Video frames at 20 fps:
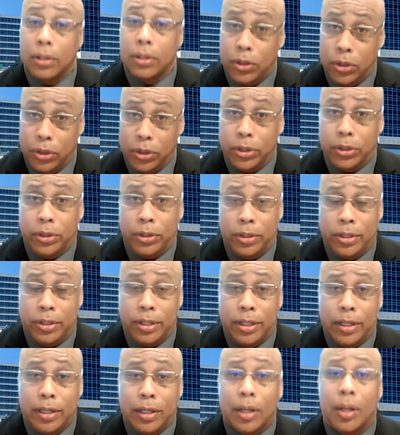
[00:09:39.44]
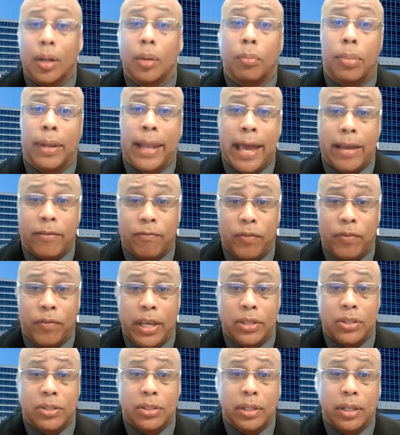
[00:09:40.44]
good, Black
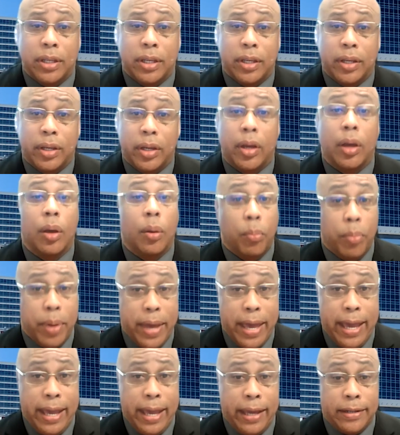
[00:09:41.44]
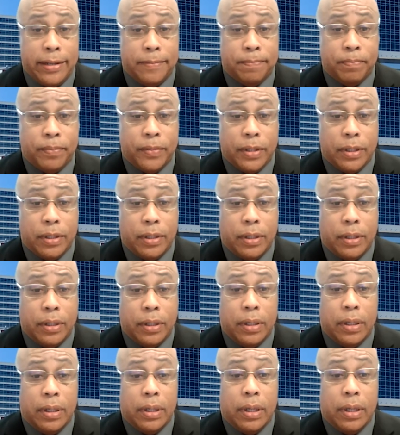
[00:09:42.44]
face, bad.
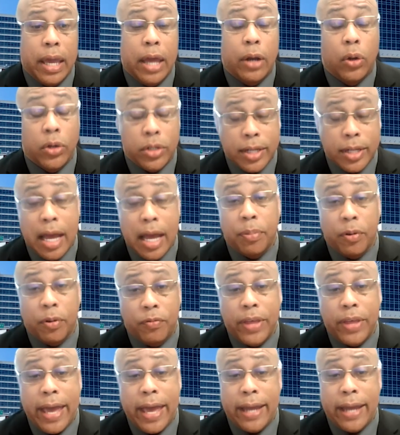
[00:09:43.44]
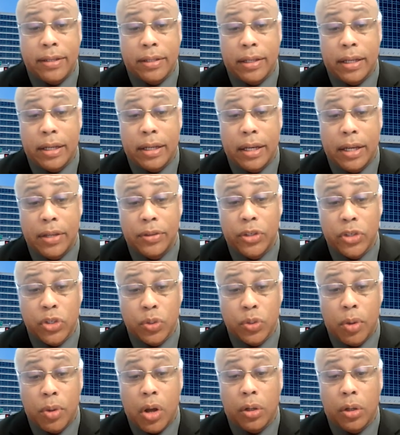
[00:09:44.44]
And on top of that, the
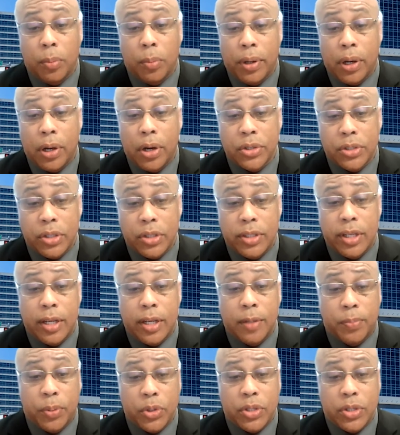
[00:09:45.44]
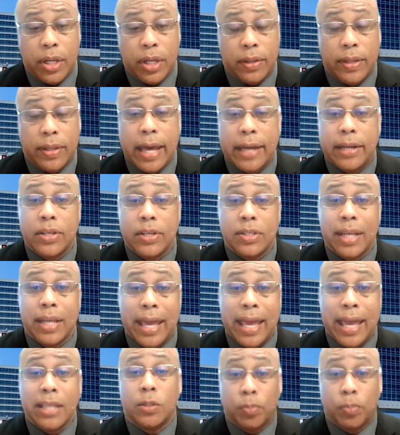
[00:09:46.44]
smaller bars at 10%, that is
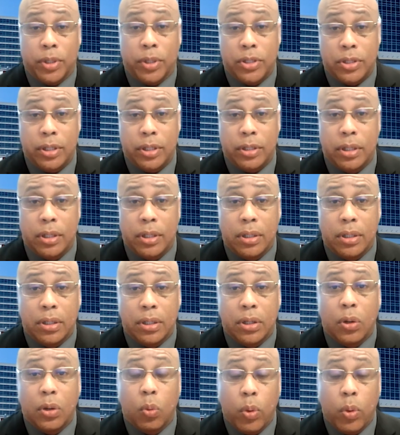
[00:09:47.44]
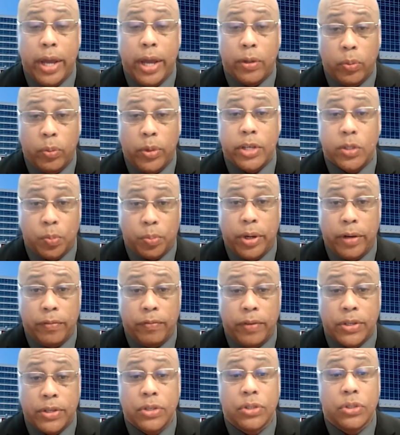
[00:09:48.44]
explicit white race
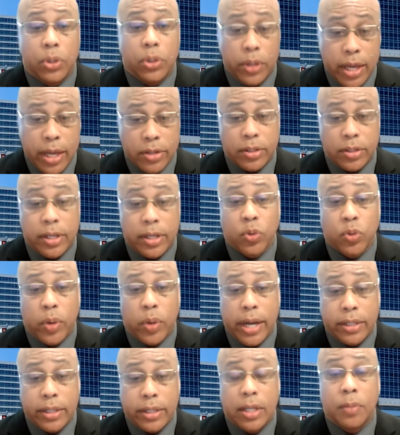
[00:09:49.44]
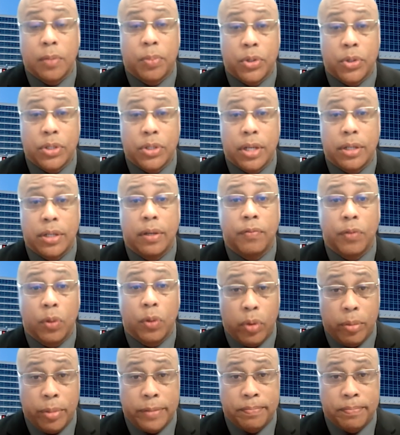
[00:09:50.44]
preference. So yes, that's right, 10% of the
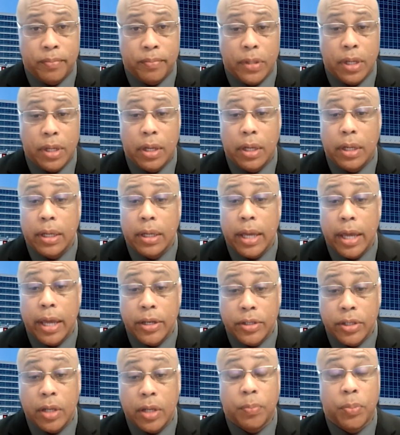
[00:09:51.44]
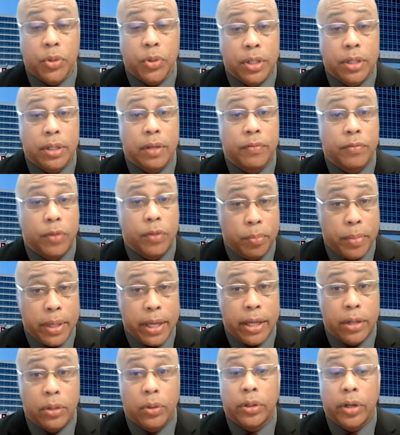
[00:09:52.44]
women and 10% of the
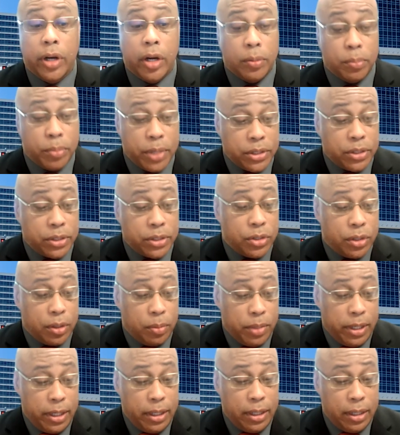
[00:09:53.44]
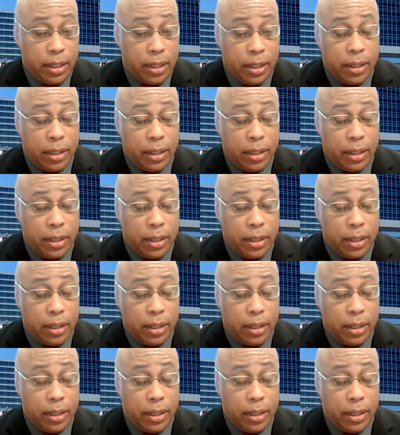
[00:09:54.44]
men on our admissions committee